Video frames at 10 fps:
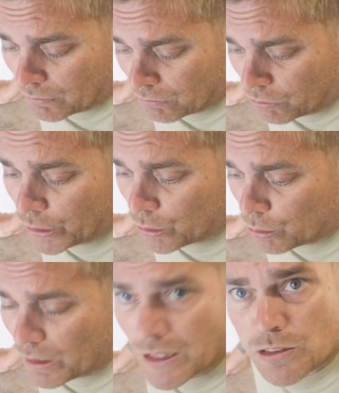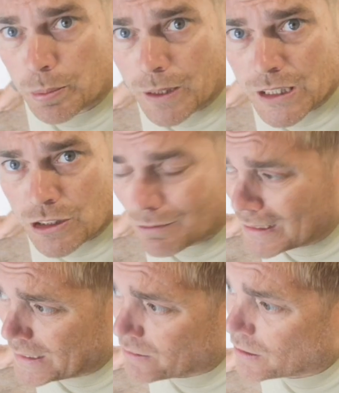real inspiration
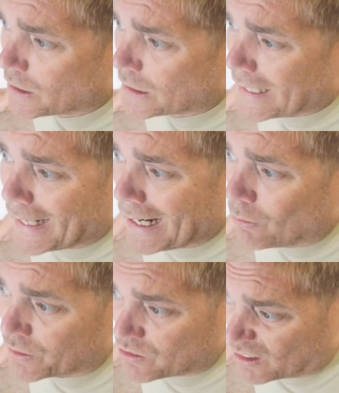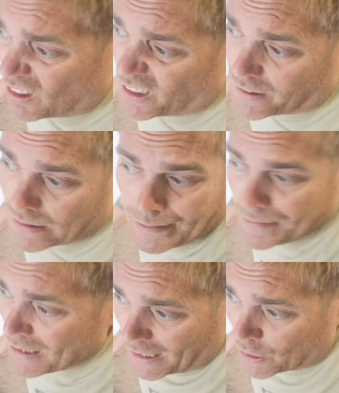really to get outside
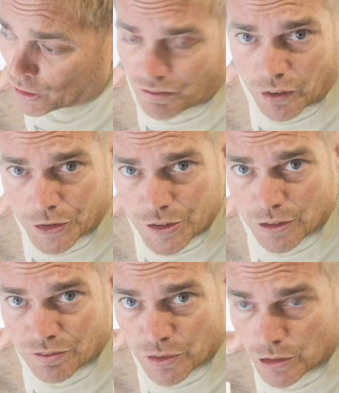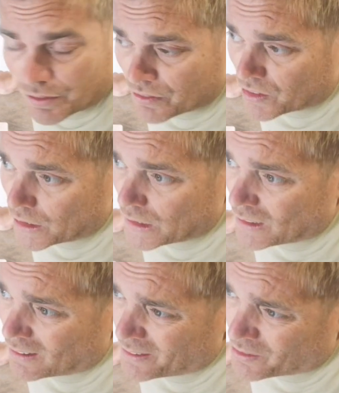and go and find your own food for
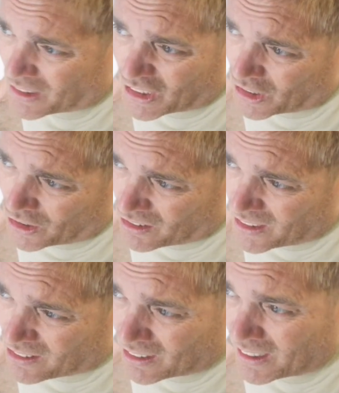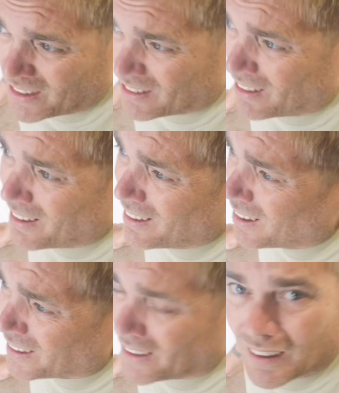free. Lives in Guernsey, so he's a
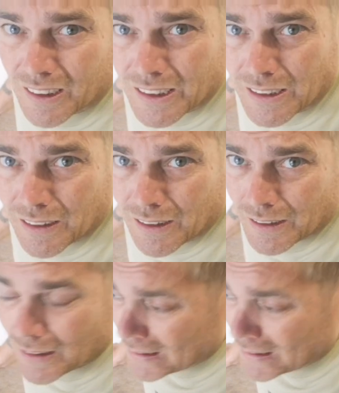lucky guy.